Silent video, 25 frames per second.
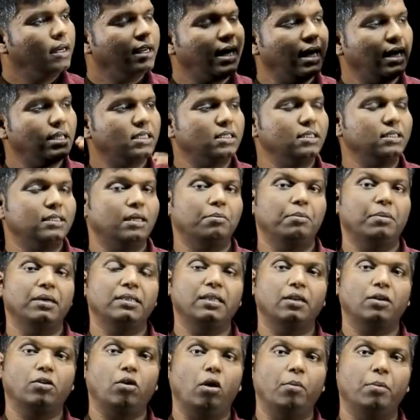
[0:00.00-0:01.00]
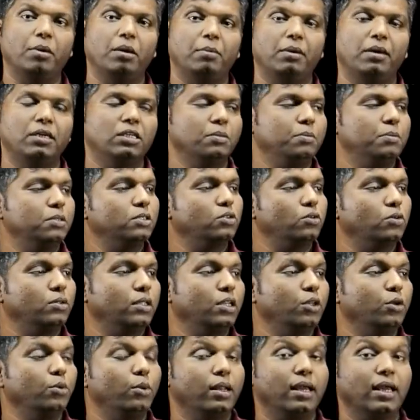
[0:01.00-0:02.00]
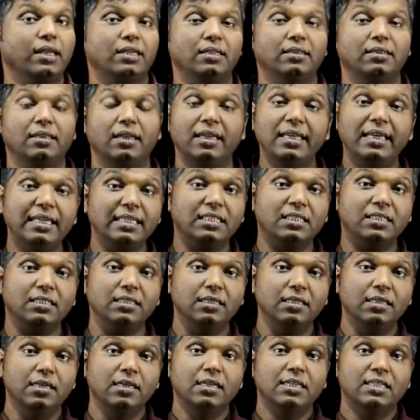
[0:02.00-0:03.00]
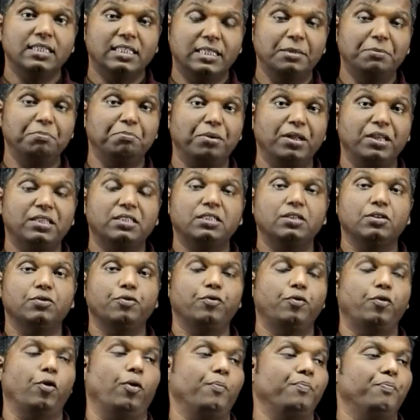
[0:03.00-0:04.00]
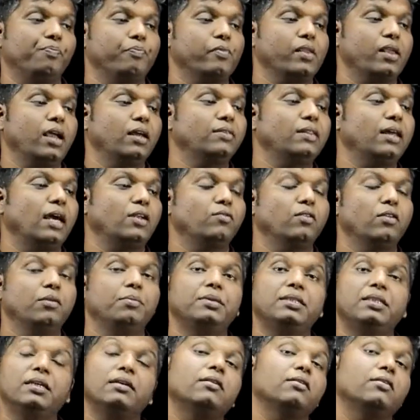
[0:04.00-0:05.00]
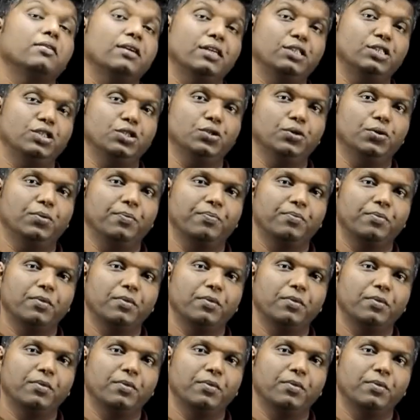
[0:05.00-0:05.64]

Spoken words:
cancel them by the common multiple so that you will get in the least simplest form, and that will be the ratio.